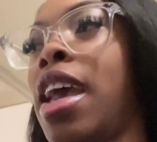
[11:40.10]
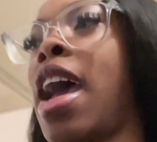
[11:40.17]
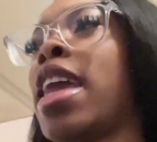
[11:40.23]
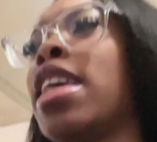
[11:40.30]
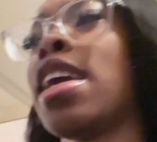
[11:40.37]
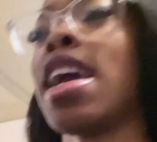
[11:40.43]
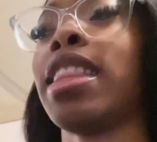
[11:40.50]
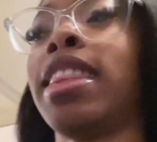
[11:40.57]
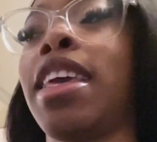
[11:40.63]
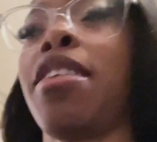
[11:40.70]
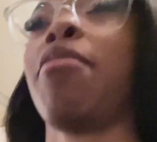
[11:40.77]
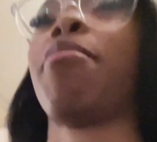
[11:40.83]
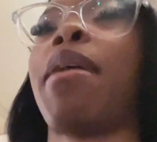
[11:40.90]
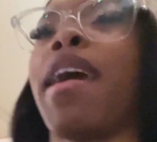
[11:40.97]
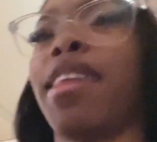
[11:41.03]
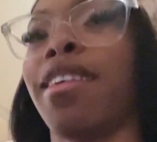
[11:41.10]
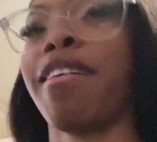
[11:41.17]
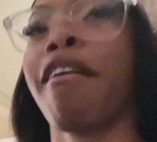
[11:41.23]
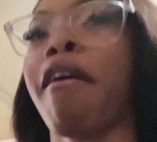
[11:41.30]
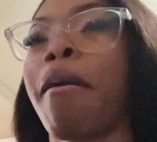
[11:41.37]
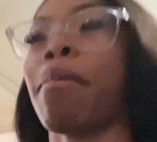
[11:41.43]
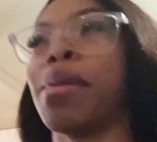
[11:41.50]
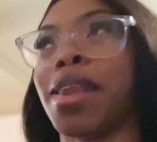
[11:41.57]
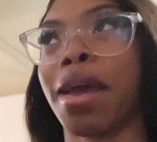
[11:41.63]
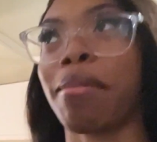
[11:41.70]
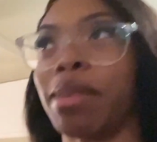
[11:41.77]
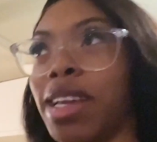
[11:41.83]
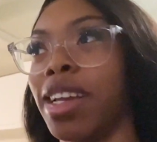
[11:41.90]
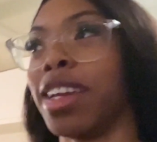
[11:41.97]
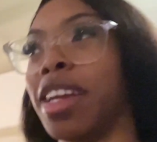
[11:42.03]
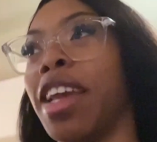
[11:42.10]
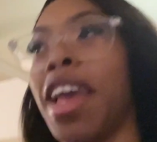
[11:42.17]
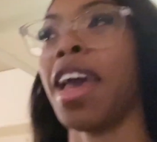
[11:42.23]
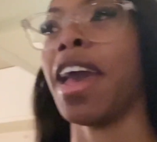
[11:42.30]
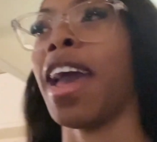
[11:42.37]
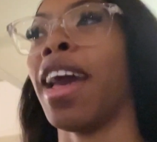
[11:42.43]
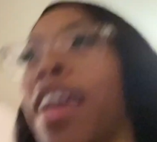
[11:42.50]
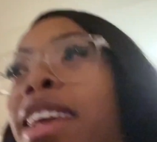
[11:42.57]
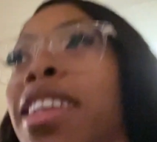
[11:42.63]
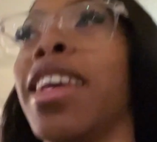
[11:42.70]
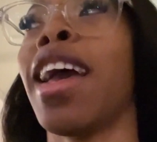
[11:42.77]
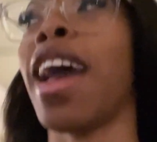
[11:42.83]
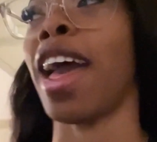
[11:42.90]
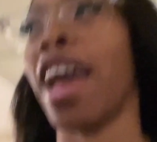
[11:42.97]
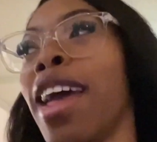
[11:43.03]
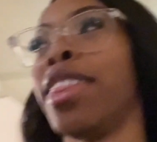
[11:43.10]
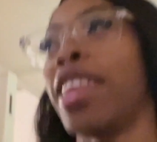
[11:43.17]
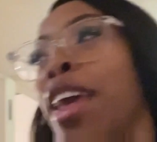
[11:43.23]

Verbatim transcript: I didn't have to help pack the car, but I mean, I have to